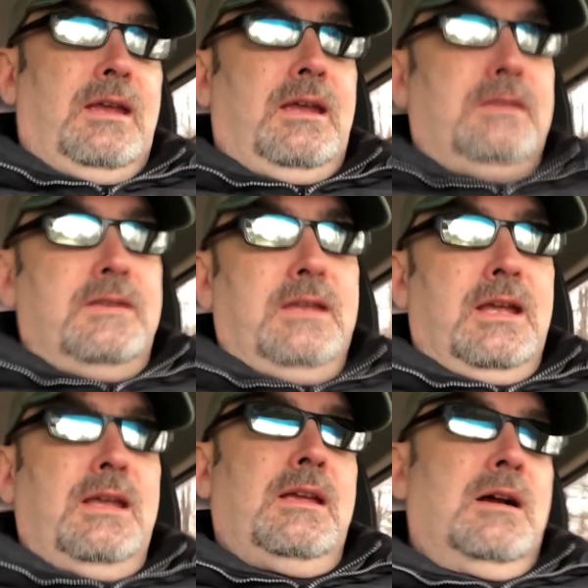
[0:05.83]
And
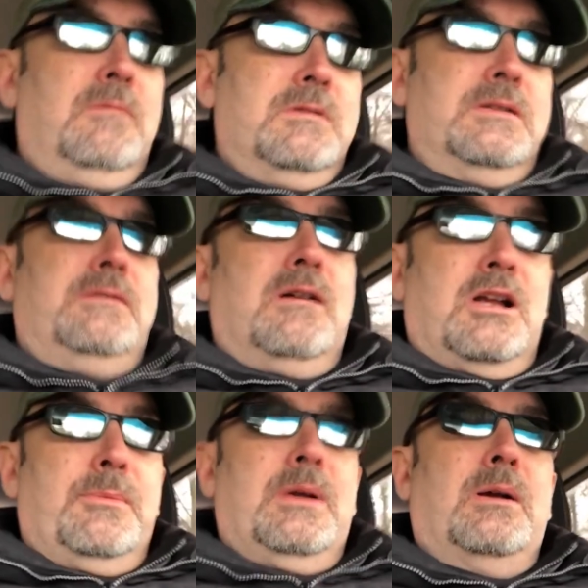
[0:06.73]
today I want to
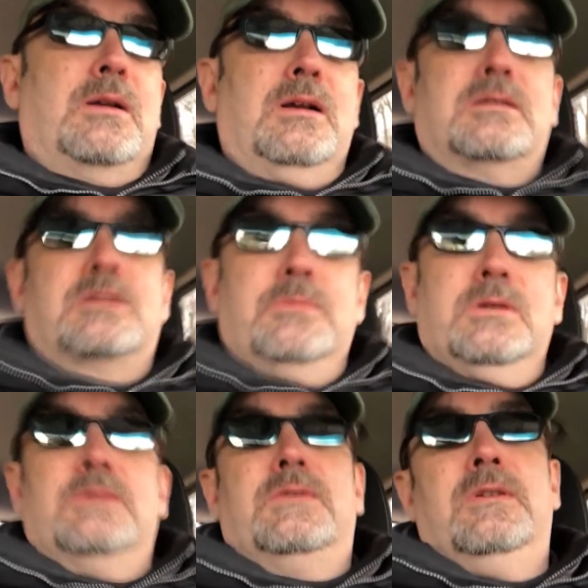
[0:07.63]
talk about
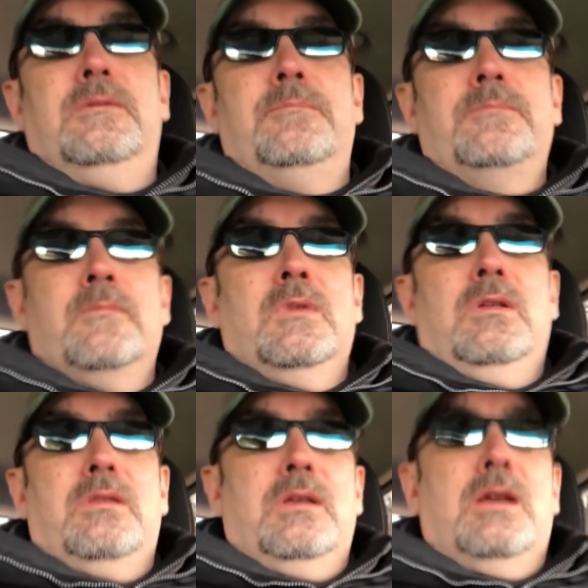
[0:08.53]
customers
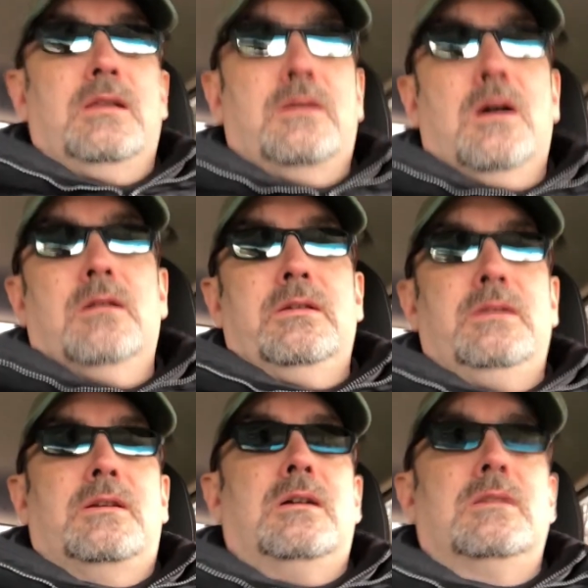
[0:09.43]
that call
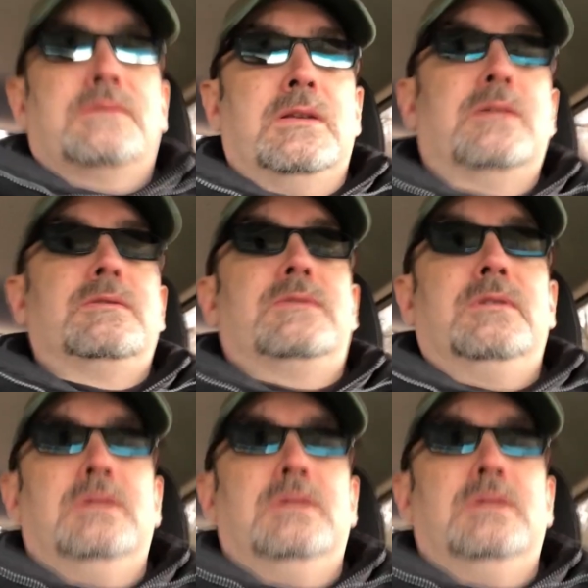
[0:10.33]
into call centers